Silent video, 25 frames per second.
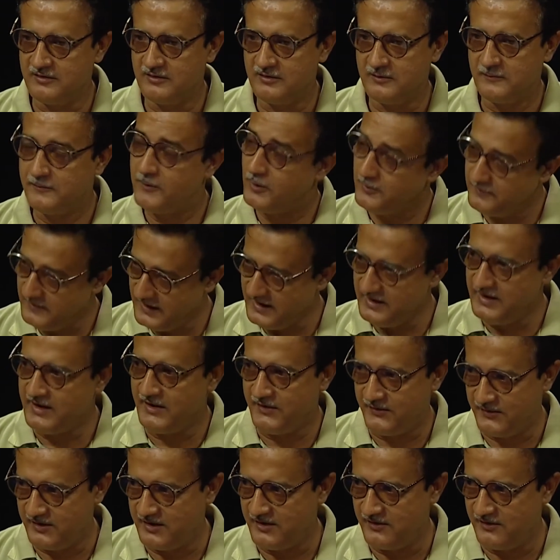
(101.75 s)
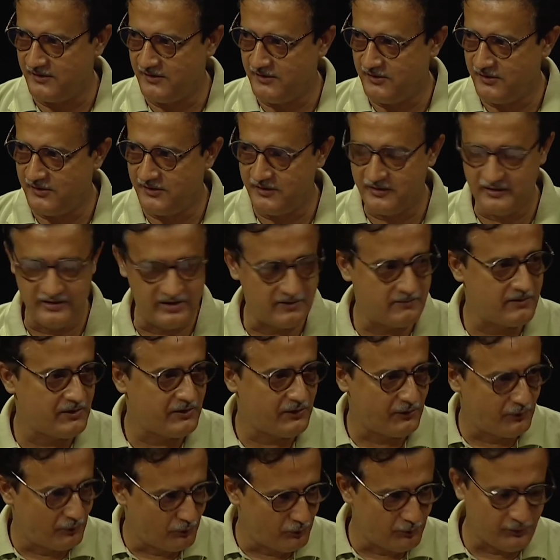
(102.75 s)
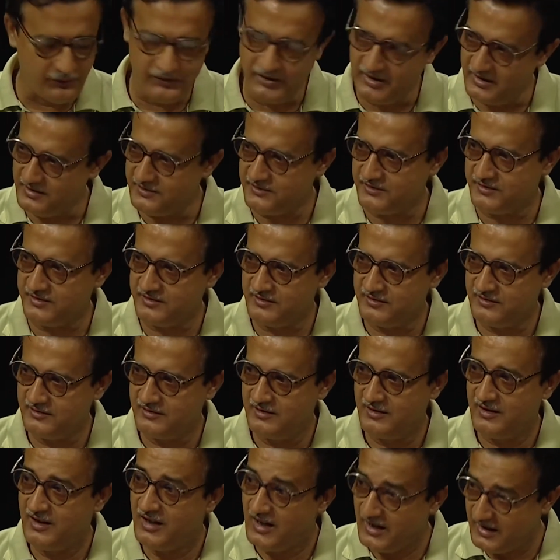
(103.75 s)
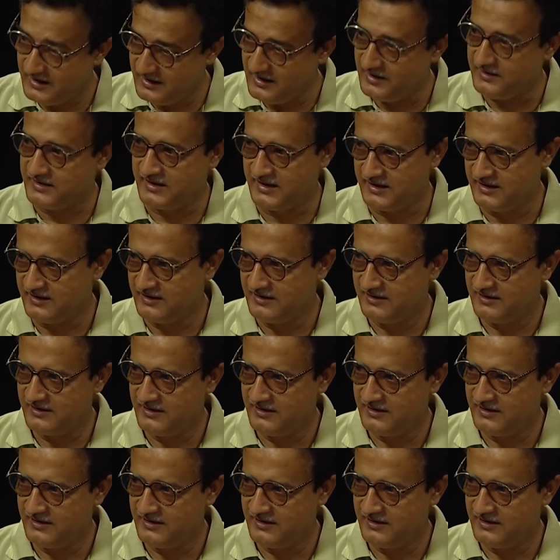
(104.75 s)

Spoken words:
for various reasons, there was no such hierarchy,